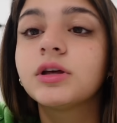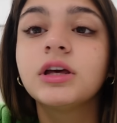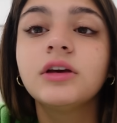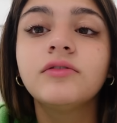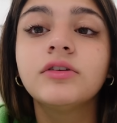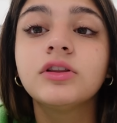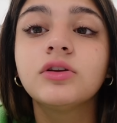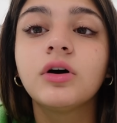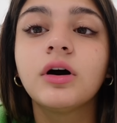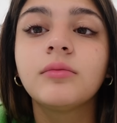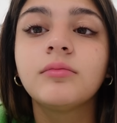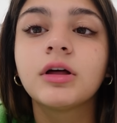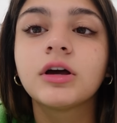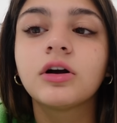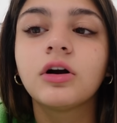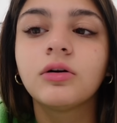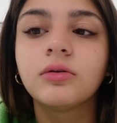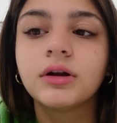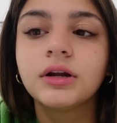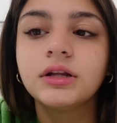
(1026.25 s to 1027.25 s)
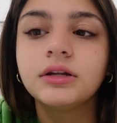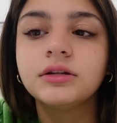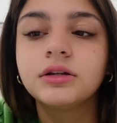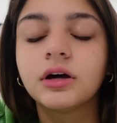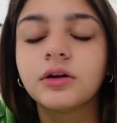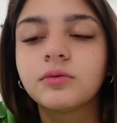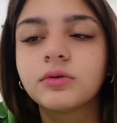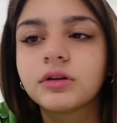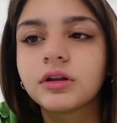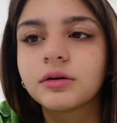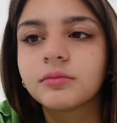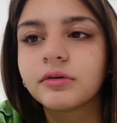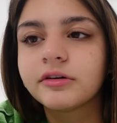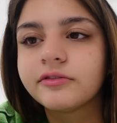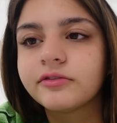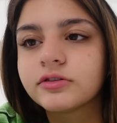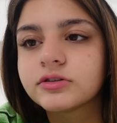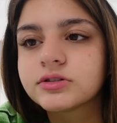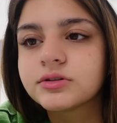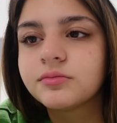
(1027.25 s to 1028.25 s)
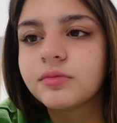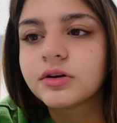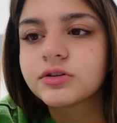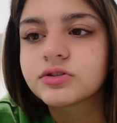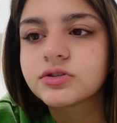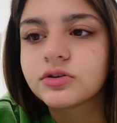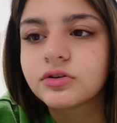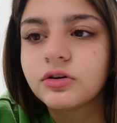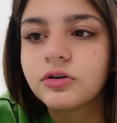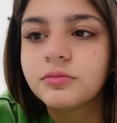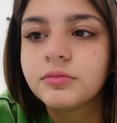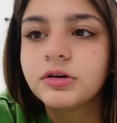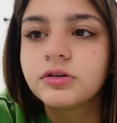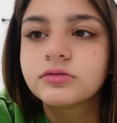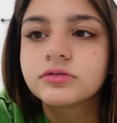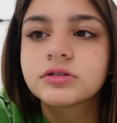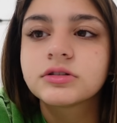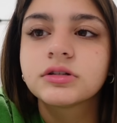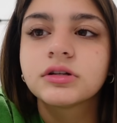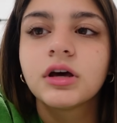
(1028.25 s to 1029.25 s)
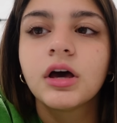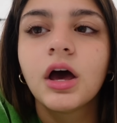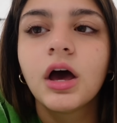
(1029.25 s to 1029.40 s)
Even though I'm, like, already done with, like, my first semester almost.